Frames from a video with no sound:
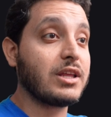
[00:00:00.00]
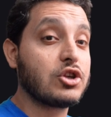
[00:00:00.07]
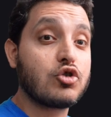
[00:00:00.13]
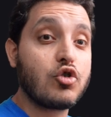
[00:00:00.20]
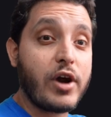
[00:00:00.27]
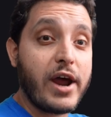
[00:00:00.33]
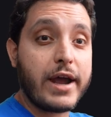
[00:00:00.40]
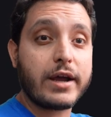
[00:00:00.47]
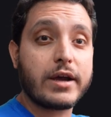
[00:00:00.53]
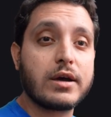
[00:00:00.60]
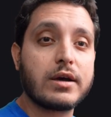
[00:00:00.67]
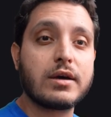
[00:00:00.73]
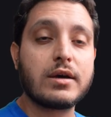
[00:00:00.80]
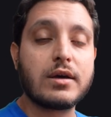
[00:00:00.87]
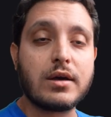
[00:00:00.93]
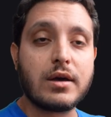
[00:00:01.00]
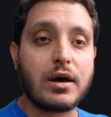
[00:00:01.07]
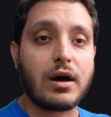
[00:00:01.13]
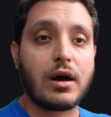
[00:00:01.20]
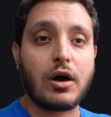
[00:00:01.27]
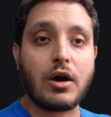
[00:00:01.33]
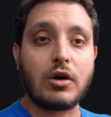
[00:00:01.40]
track
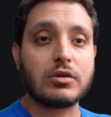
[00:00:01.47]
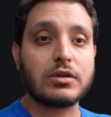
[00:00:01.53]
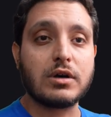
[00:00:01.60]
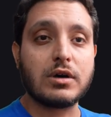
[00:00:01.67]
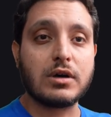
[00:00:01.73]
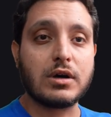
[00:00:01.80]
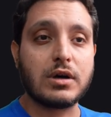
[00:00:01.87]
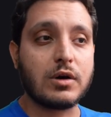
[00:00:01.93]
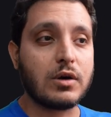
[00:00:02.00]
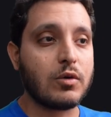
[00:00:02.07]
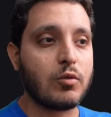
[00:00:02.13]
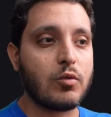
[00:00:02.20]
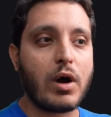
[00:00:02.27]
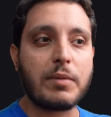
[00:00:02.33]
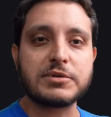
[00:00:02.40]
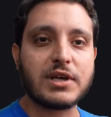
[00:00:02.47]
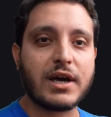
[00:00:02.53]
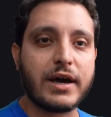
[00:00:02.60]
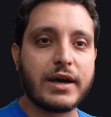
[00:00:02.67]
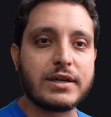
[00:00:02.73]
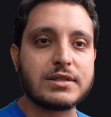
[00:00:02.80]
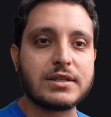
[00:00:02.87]
all the
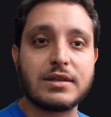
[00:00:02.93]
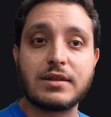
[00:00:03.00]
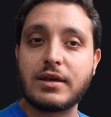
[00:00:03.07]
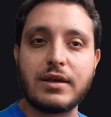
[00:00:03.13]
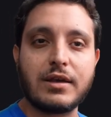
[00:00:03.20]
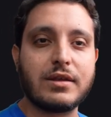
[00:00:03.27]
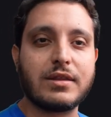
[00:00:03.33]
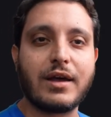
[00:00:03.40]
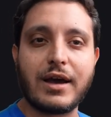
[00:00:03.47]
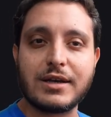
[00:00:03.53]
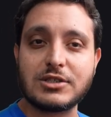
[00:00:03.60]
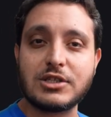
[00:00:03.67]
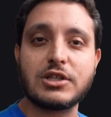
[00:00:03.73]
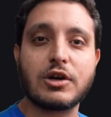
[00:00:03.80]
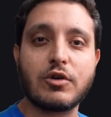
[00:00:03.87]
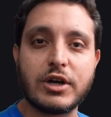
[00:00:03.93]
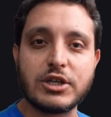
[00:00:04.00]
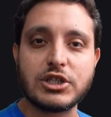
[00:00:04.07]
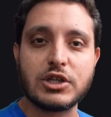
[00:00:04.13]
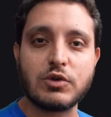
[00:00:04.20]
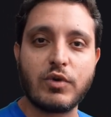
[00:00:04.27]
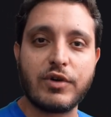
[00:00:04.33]
websites, and it has
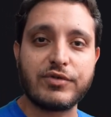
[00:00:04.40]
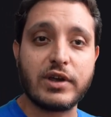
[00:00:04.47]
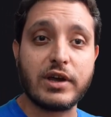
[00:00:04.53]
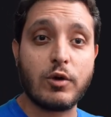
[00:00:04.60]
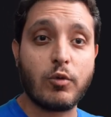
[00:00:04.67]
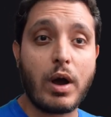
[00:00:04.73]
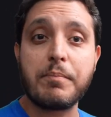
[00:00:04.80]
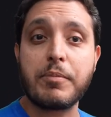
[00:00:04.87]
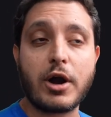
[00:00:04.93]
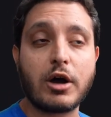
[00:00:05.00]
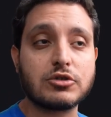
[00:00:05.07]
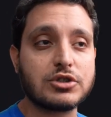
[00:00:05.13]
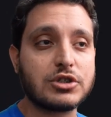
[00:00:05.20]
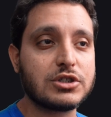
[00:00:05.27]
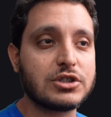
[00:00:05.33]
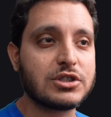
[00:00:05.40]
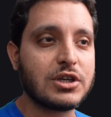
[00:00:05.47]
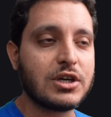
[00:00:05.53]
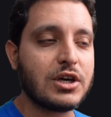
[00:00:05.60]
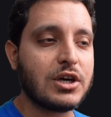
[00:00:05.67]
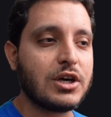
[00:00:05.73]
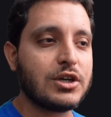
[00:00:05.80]
integration with the web browsers
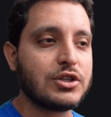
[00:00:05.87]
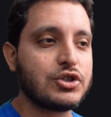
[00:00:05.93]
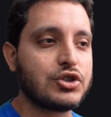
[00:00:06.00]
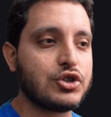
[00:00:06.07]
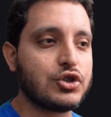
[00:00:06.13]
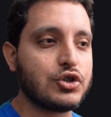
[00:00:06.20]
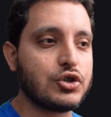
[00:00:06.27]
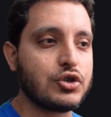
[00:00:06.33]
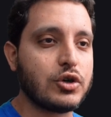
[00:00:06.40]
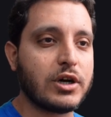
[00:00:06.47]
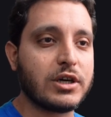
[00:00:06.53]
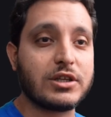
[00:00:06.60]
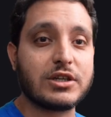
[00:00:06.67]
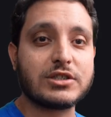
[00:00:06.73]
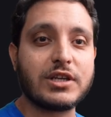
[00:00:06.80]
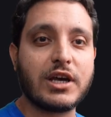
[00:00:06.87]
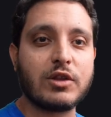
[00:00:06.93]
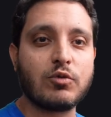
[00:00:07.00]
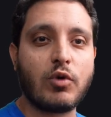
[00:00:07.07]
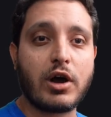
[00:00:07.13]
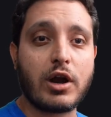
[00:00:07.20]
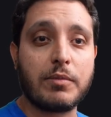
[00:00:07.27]
to
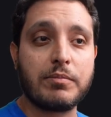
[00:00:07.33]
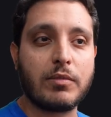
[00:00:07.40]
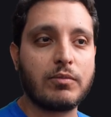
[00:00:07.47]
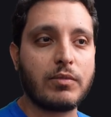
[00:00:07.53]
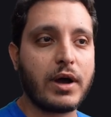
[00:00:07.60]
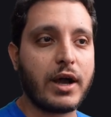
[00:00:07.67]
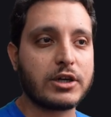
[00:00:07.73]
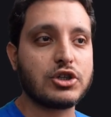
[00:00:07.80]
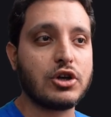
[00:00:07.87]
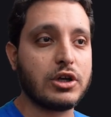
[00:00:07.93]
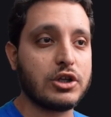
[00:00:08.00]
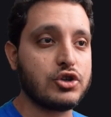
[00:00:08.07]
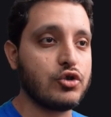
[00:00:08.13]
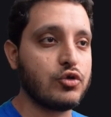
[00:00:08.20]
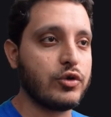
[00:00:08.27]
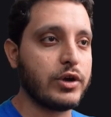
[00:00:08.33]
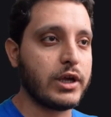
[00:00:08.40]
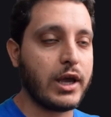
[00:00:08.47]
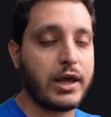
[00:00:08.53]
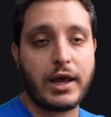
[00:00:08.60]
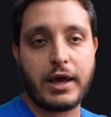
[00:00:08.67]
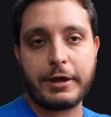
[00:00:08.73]
understand what I'm actually doing,
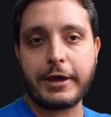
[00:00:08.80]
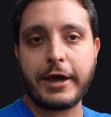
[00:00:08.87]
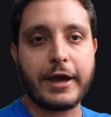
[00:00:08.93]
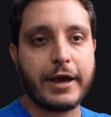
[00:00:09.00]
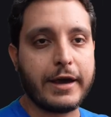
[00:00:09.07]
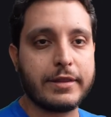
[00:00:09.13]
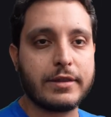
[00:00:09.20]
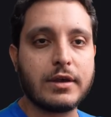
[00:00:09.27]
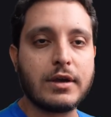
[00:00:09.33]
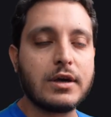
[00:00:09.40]
and I can